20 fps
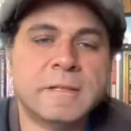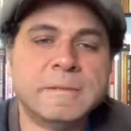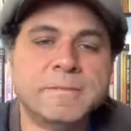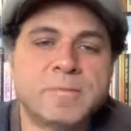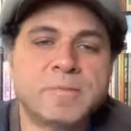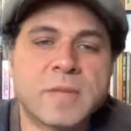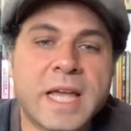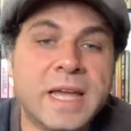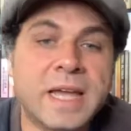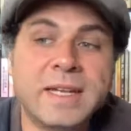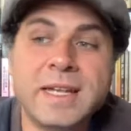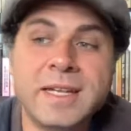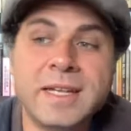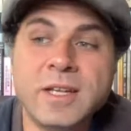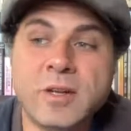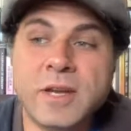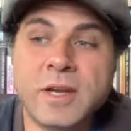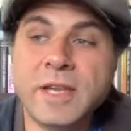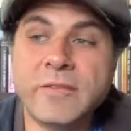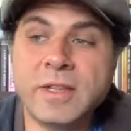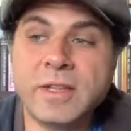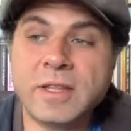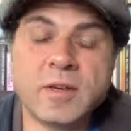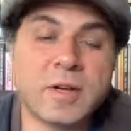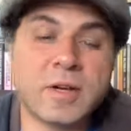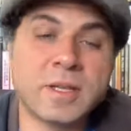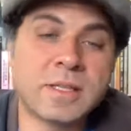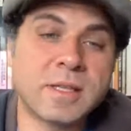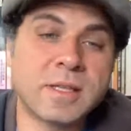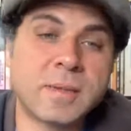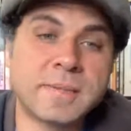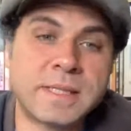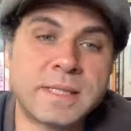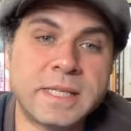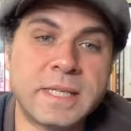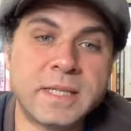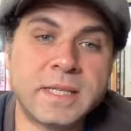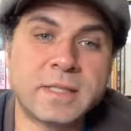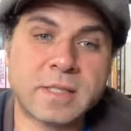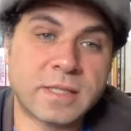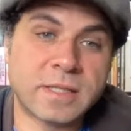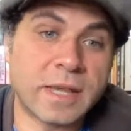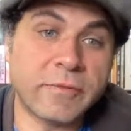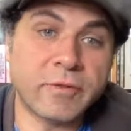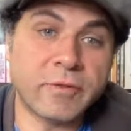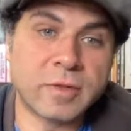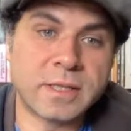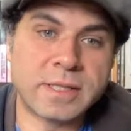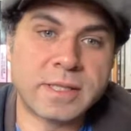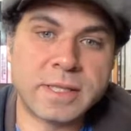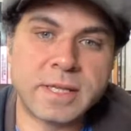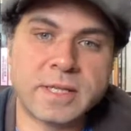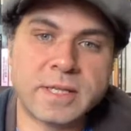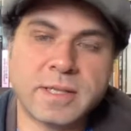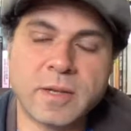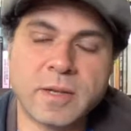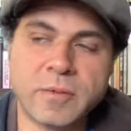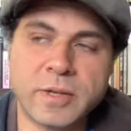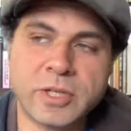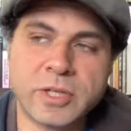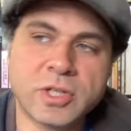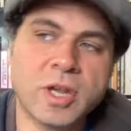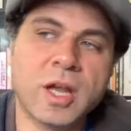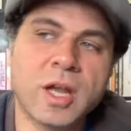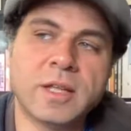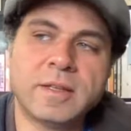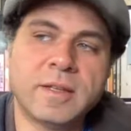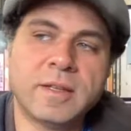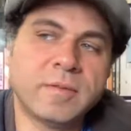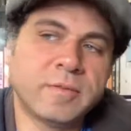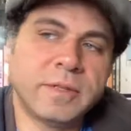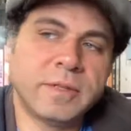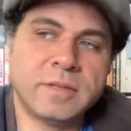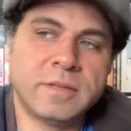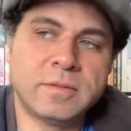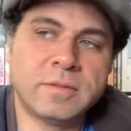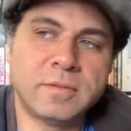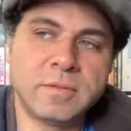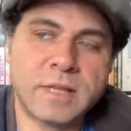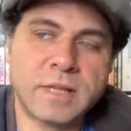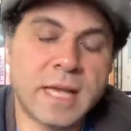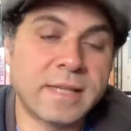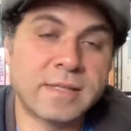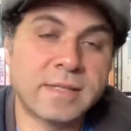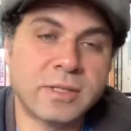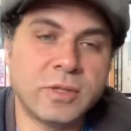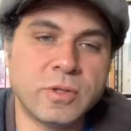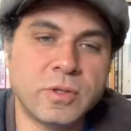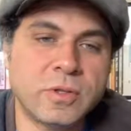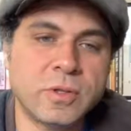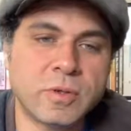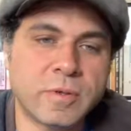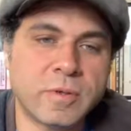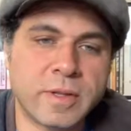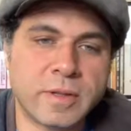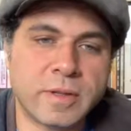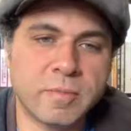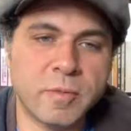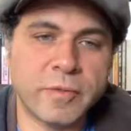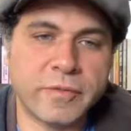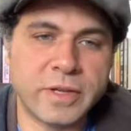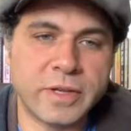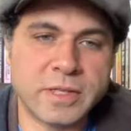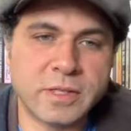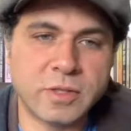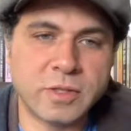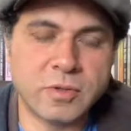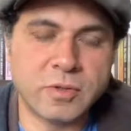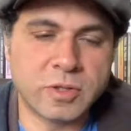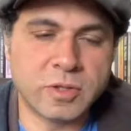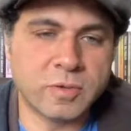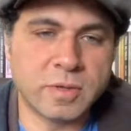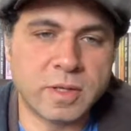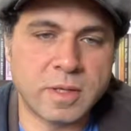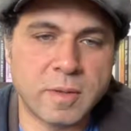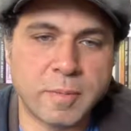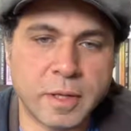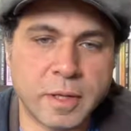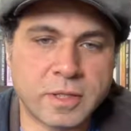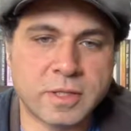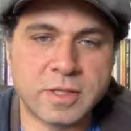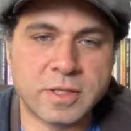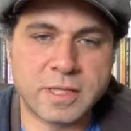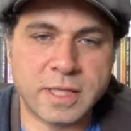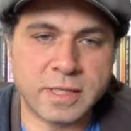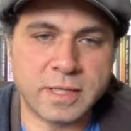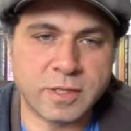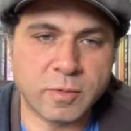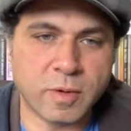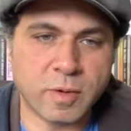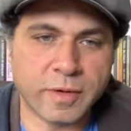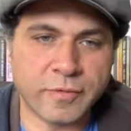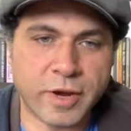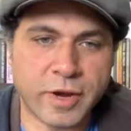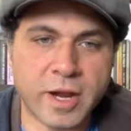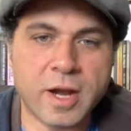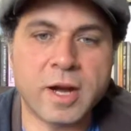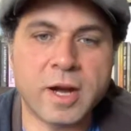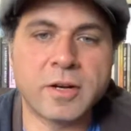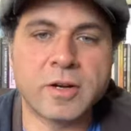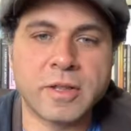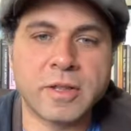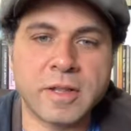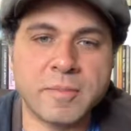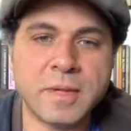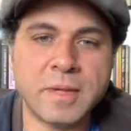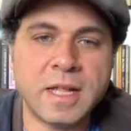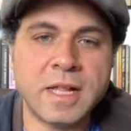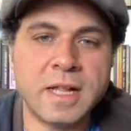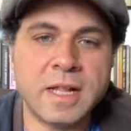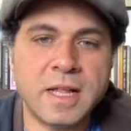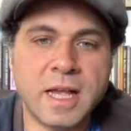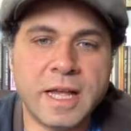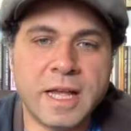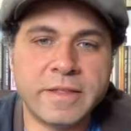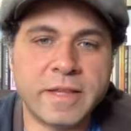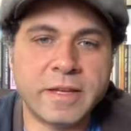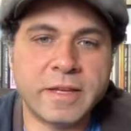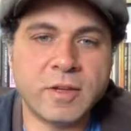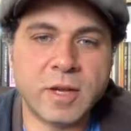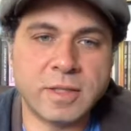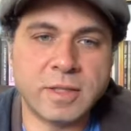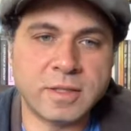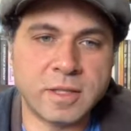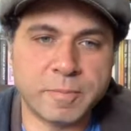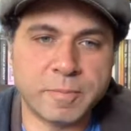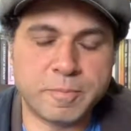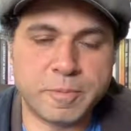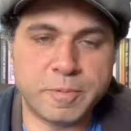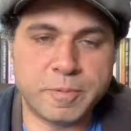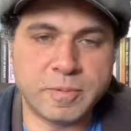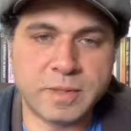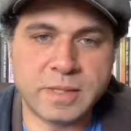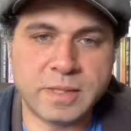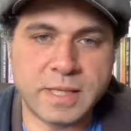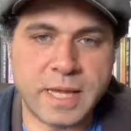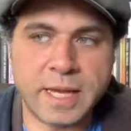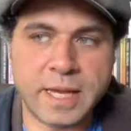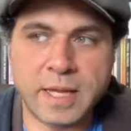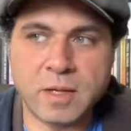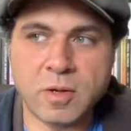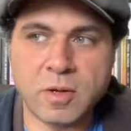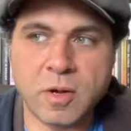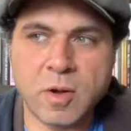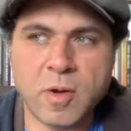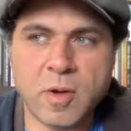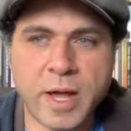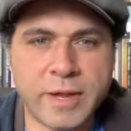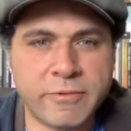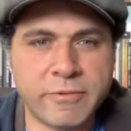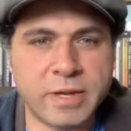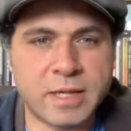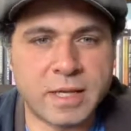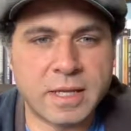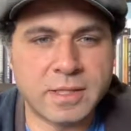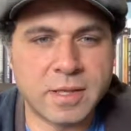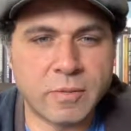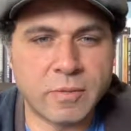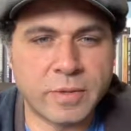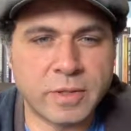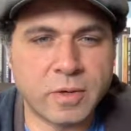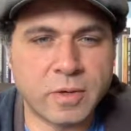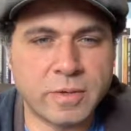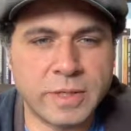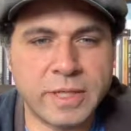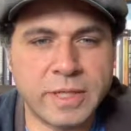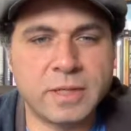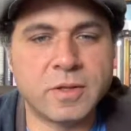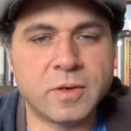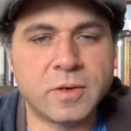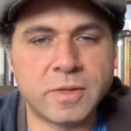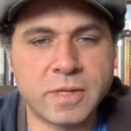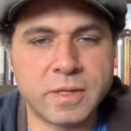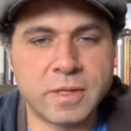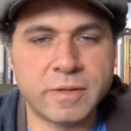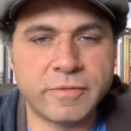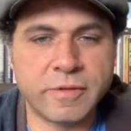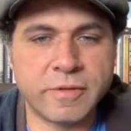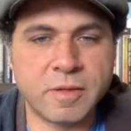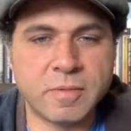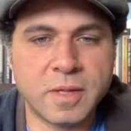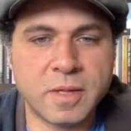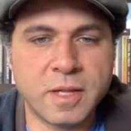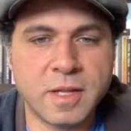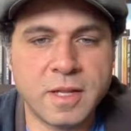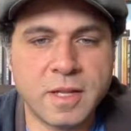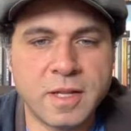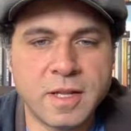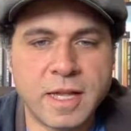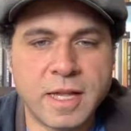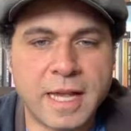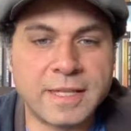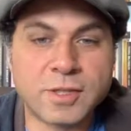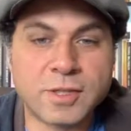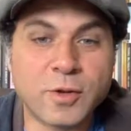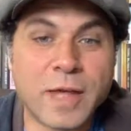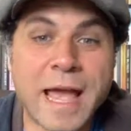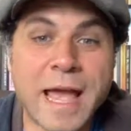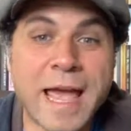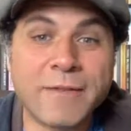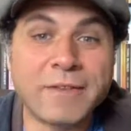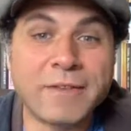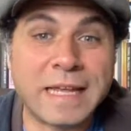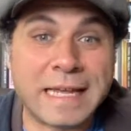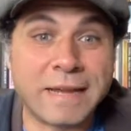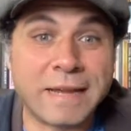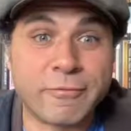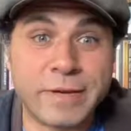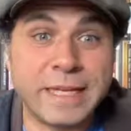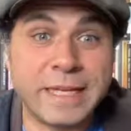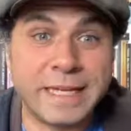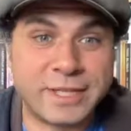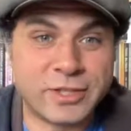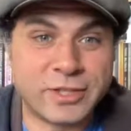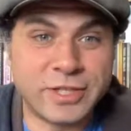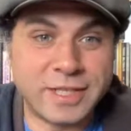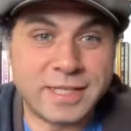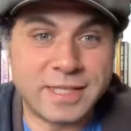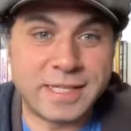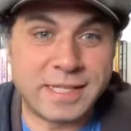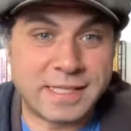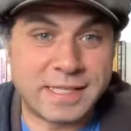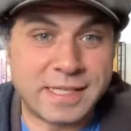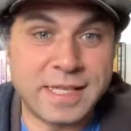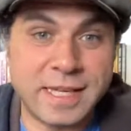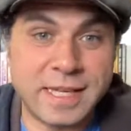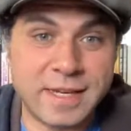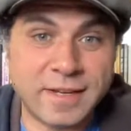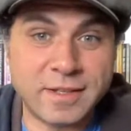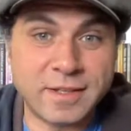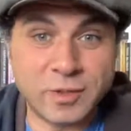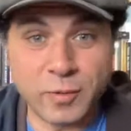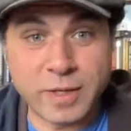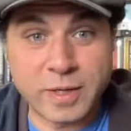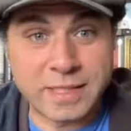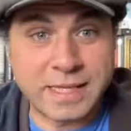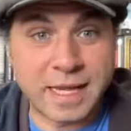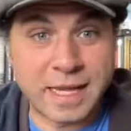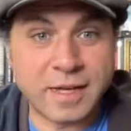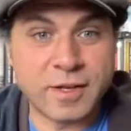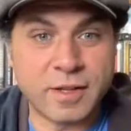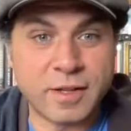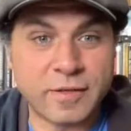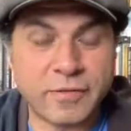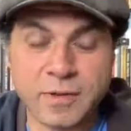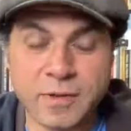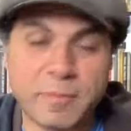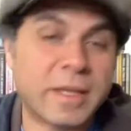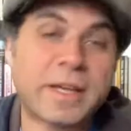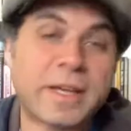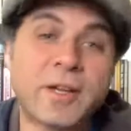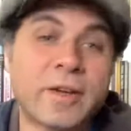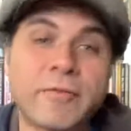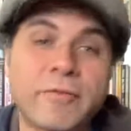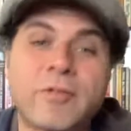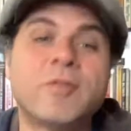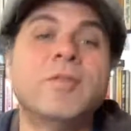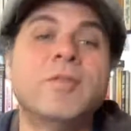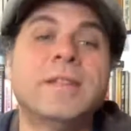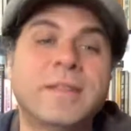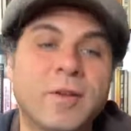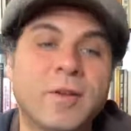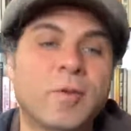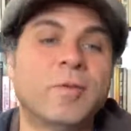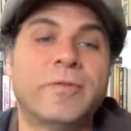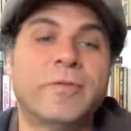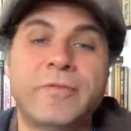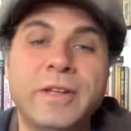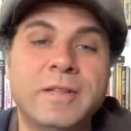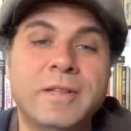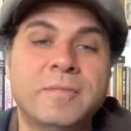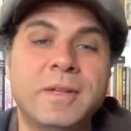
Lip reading: And even there are several scenes that we shot that we, as you do with movies, you shoot a bunch of scenes, you work very hard on them, and then you end up saying, "Oh, I realized that we don't need those in the film." And so I have a really cheesy scene towards the end of the film that could have ruined the whole film.